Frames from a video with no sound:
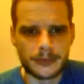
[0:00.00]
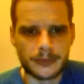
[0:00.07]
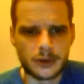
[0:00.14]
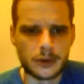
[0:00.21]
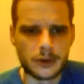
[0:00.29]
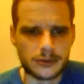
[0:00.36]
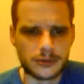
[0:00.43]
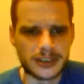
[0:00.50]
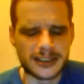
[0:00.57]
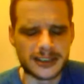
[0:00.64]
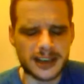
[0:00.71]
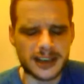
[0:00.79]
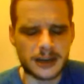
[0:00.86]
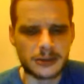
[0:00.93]
Or
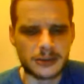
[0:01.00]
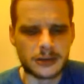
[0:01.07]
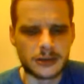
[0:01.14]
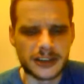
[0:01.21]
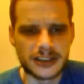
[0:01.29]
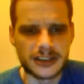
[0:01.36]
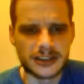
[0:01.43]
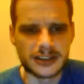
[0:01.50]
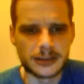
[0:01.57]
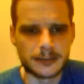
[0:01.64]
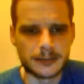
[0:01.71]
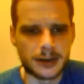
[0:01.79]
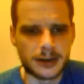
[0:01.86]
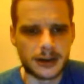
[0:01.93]
brings out a more
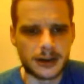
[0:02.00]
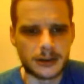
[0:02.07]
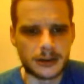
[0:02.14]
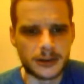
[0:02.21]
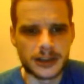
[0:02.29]
innocent part